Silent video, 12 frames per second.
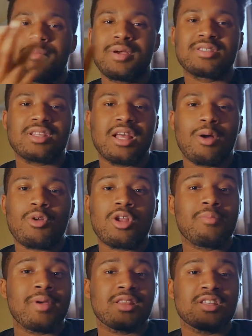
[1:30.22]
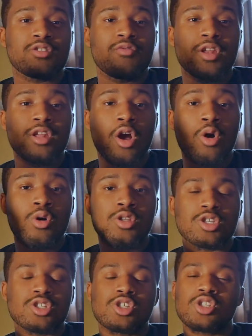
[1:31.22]
And basically, I wanted to make this video
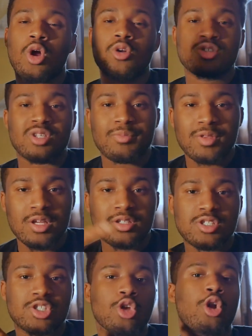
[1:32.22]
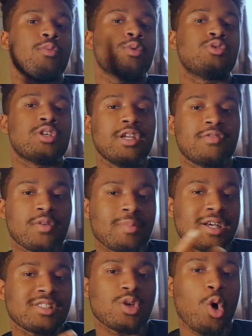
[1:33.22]
to start something, to start a routine for
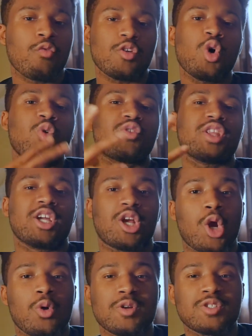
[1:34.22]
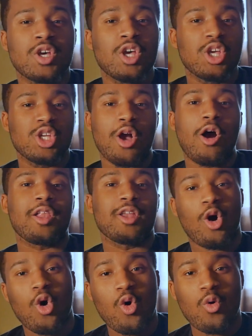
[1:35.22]
myself, and hopefully encourage y'all at
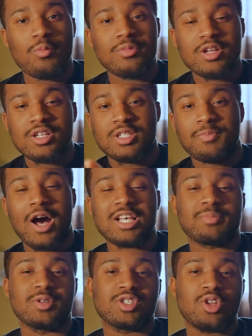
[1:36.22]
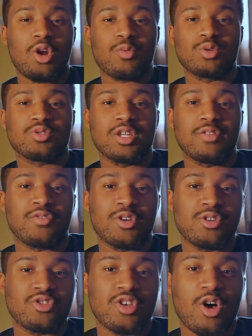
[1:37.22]
home to possibly start a routine for
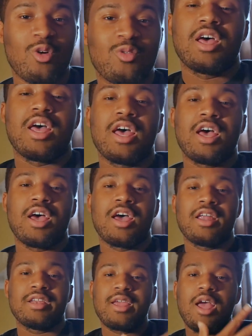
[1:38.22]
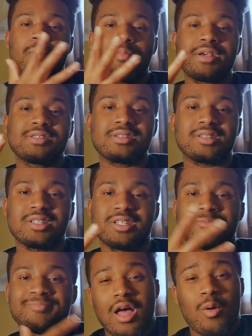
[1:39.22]
yourself. And yeah,
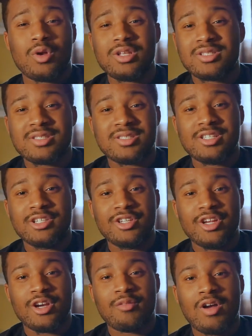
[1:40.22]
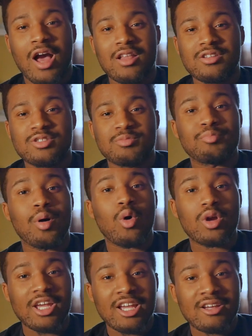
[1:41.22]
basically, I went into senior year of college
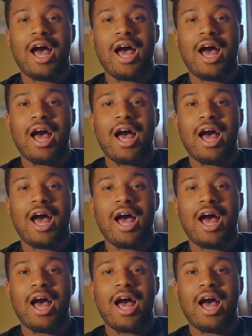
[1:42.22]
bulking.